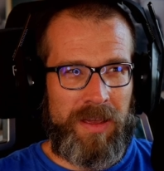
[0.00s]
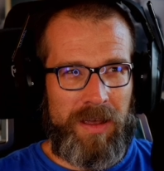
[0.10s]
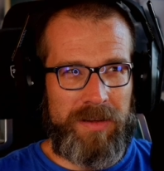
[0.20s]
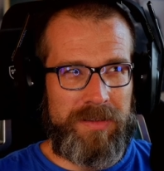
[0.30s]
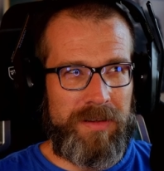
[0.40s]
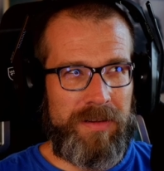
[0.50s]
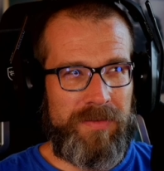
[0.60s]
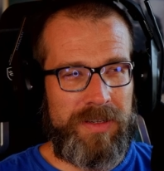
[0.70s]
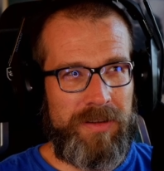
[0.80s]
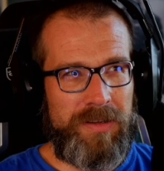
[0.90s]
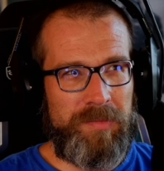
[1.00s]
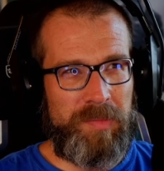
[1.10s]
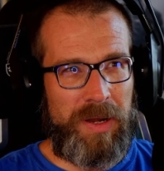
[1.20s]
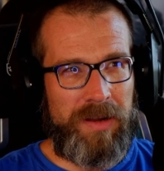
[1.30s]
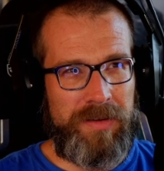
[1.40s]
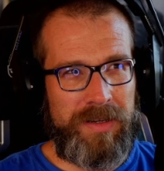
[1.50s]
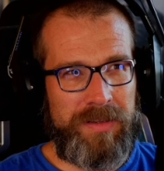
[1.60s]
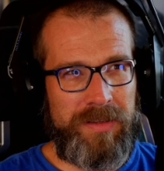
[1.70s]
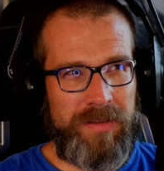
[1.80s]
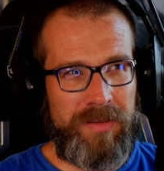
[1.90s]
I'd done a video
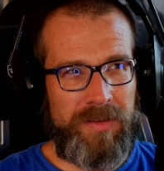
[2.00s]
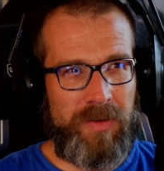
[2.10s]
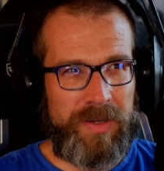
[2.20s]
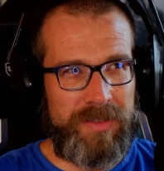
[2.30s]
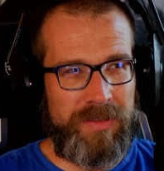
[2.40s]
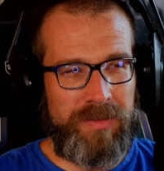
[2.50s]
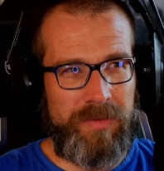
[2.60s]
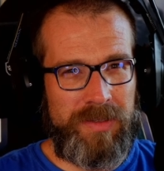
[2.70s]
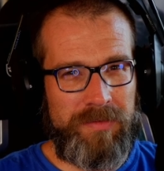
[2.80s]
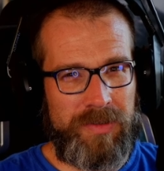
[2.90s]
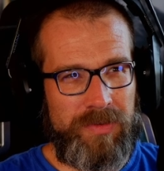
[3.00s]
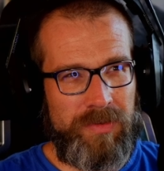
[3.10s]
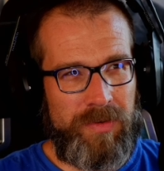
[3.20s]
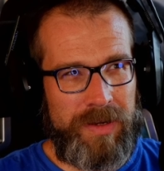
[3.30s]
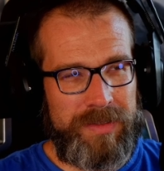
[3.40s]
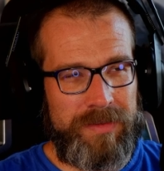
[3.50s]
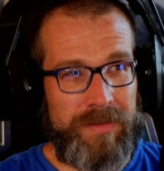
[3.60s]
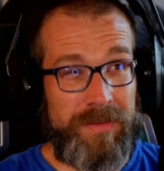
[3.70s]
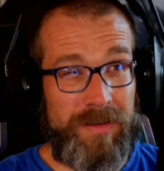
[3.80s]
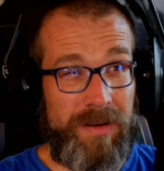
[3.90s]
comparing the Quest 2 with the original Quest, and
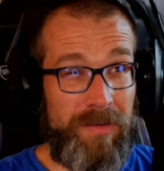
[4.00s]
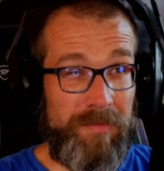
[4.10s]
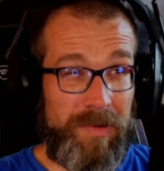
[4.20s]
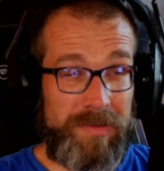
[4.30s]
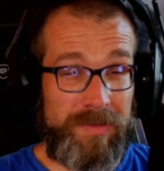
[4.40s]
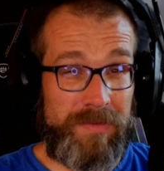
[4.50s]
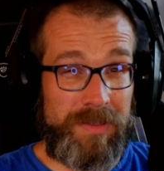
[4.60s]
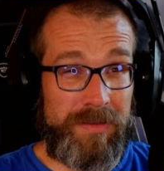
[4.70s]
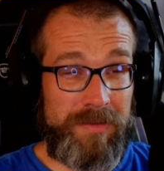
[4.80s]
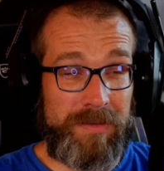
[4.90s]
I'd done an unboxing video on the